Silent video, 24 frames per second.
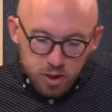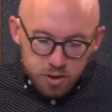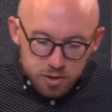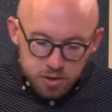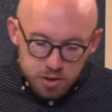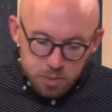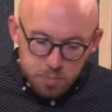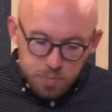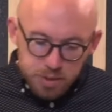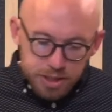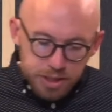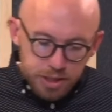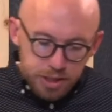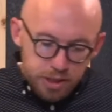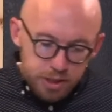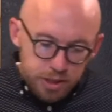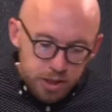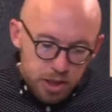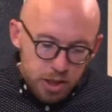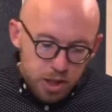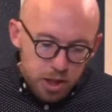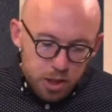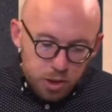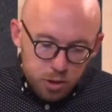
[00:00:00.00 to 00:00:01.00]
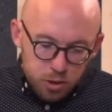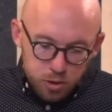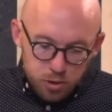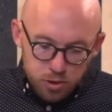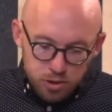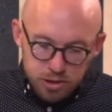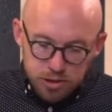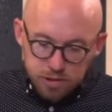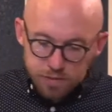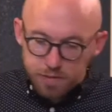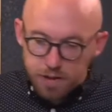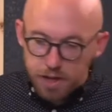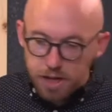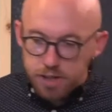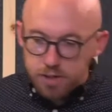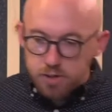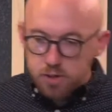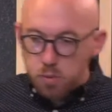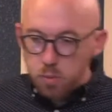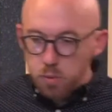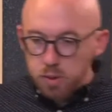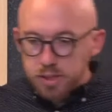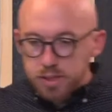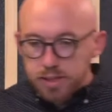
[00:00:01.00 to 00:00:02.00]
to be crucified.
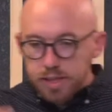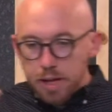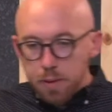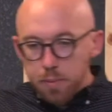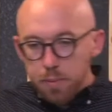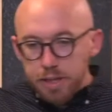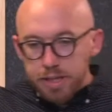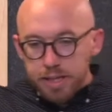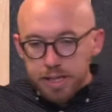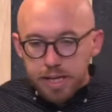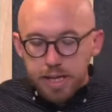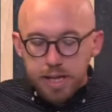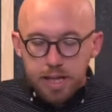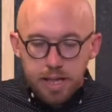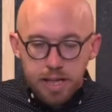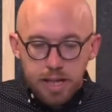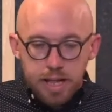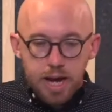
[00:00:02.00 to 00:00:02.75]
So once they would get